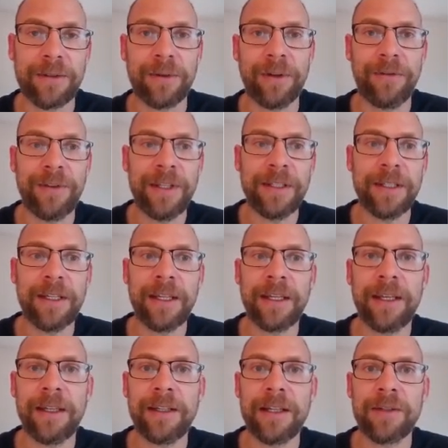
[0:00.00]
So if these
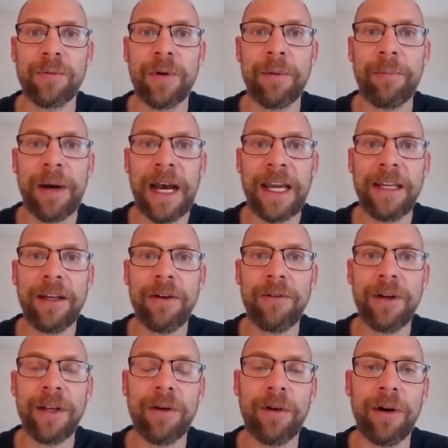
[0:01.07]
indicators were
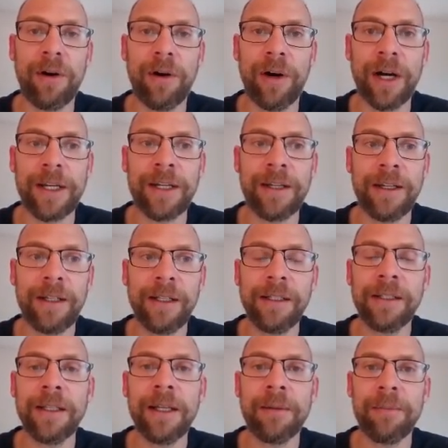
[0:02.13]
binary or
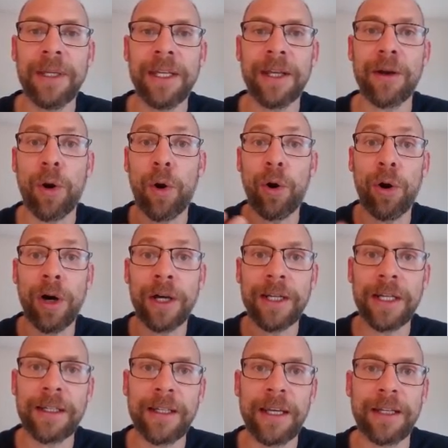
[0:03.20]
ordinal, meaning
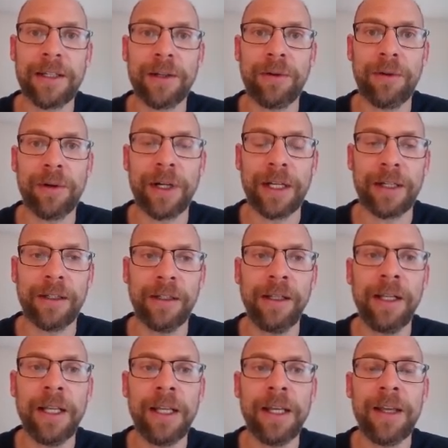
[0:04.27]
ordered categorical,